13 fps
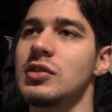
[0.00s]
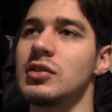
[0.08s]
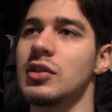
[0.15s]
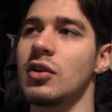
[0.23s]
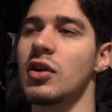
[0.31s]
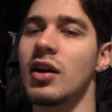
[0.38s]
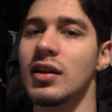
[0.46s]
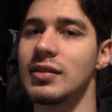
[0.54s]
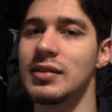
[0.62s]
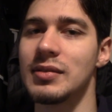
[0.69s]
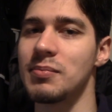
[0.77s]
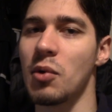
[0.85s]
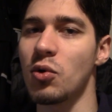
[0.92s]
not,
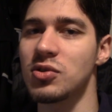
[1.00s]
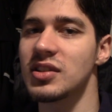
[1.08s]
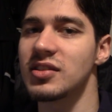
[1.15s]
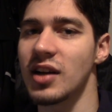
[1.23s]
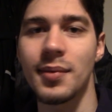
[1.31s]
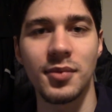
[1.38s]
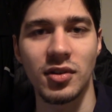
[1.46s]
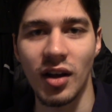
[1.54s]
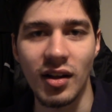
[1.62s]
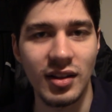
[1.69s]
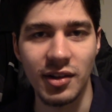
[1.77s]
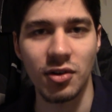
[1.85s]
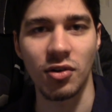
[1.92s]
most of the time they're
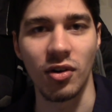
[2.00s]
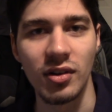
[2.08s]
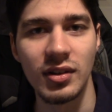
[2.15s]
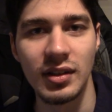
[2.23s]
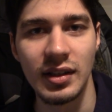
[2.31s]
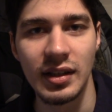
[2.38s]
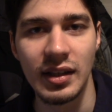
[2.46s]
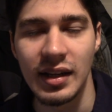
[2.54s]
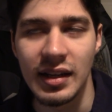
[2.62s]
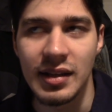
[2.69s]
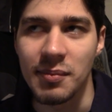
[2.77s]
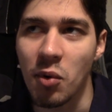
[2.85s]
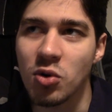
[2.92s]
not literal.
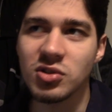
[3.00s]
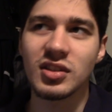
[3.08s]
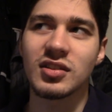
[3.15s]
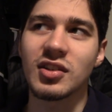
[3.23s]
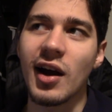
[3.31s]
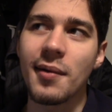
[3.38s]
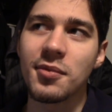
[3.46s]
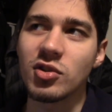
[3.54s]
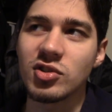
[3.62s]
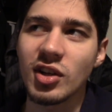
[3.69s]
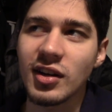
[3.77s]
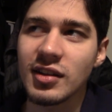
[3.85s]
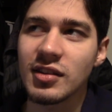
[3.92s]
Most of the time they're
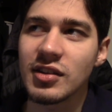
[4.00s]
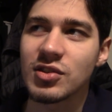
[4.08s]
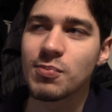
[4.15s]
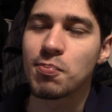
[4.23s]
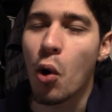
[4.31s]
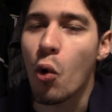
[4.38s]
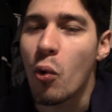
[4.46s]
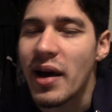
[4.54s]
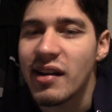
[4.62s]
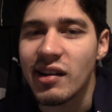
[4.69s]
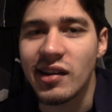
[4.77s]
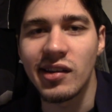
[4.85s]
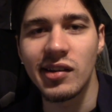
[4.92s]
done in this
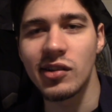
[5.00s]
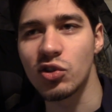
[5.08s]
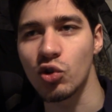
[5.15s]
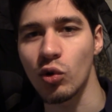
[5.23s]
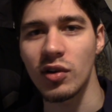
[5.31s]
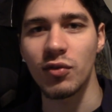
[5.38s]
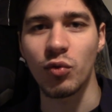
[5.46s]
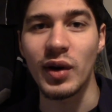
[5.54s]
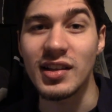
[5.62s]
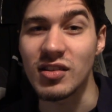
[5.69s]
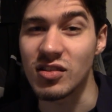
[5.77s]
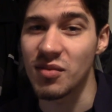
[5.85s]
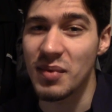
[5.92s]
poetic sort of
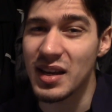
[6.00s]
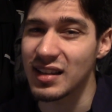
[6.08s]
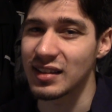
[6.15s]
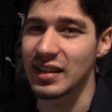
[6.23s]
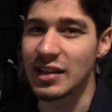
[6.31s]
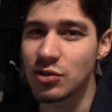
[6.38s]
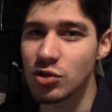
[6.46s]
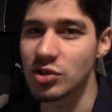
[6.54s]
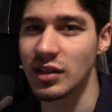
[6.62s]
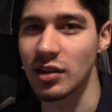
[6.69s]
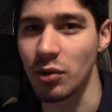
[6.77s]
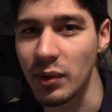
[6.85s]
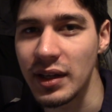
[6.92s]
way just to make it
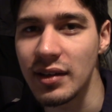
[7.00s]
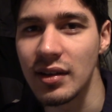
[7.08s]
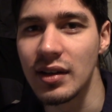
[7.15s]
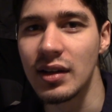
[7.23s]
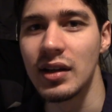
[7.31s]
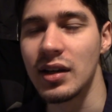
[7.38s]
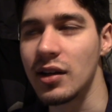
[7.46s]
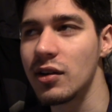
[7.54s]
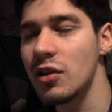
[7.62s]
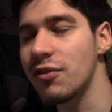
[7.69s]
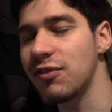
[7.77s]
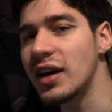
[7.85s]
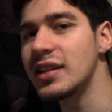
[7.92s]
interesting to read. And
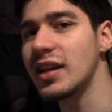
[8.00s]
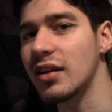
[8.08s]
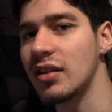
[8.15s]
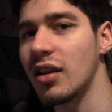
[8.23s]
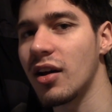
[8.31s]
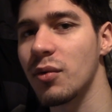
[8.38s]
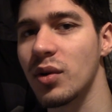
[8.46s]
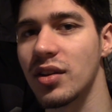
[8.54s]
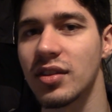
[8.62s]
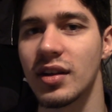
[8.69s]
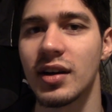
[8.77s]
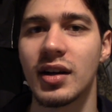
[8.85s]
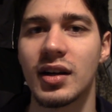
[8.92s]
you find that a lot with